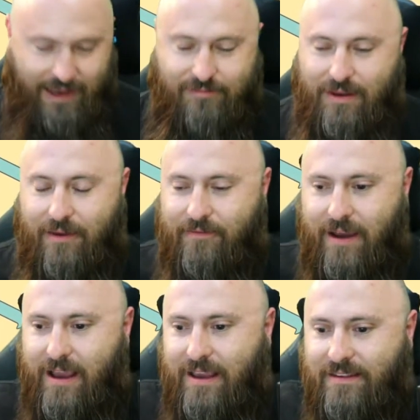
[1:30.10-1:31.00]

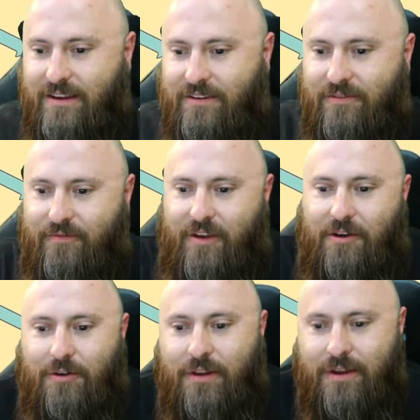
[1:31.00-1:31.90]
I guess I just
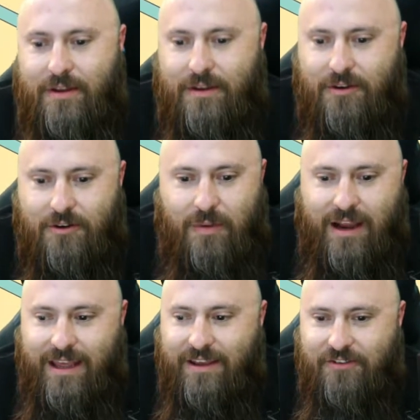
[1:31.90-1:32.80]
failed?
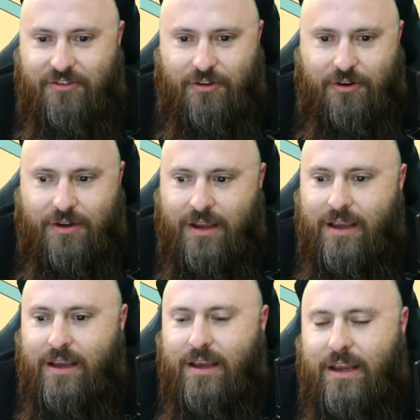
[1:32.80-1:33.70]
Hermione? Sure.
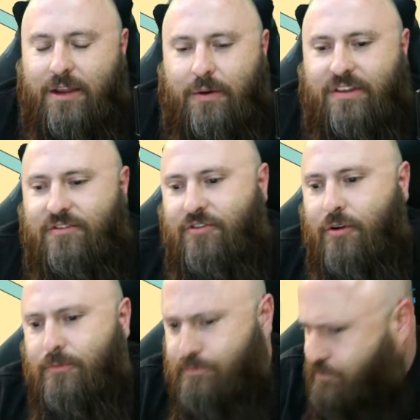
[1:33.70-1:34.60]
Anyways,
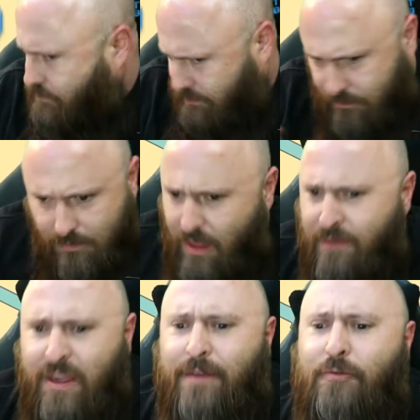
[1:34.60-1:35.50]
so
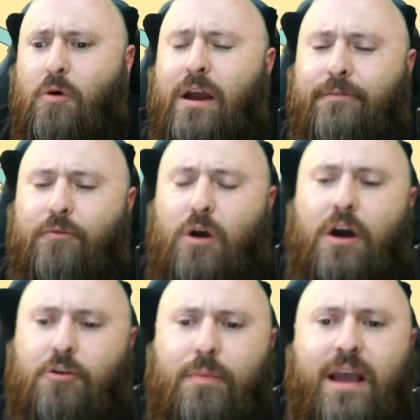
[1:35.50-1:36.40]
if they had
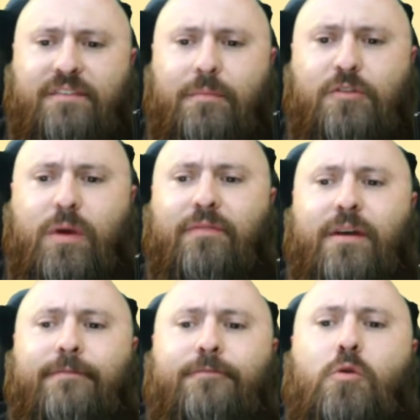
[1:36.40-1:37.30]
400 megs, that means we have to
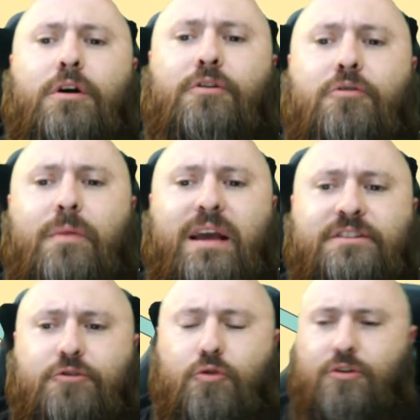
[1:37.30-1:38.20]
have 400 megs
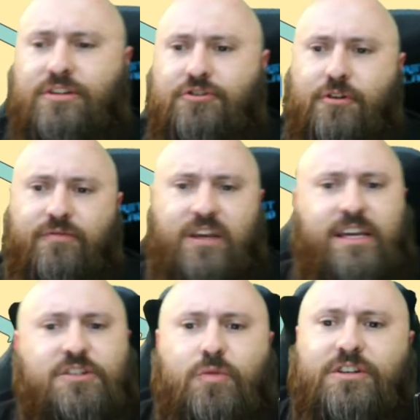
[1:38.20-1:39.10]
in order to serve the
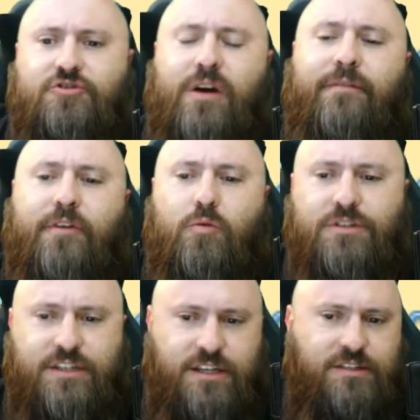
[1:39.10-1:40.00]
east-west traffic
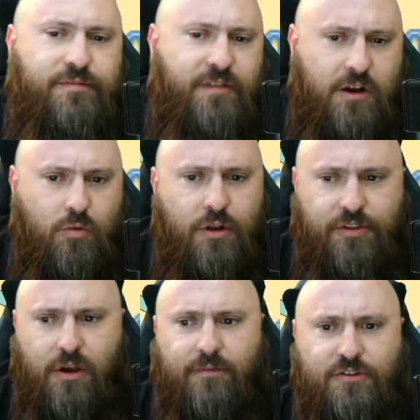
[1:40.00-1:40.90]
once it hits the firewall at
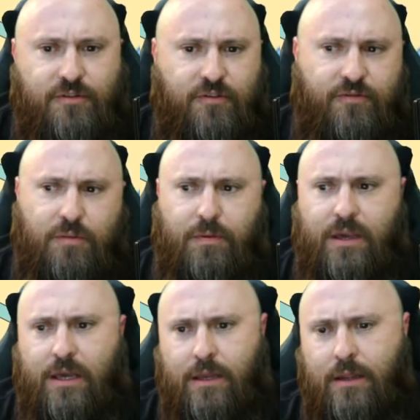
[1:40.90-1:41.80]
the office over the VPN,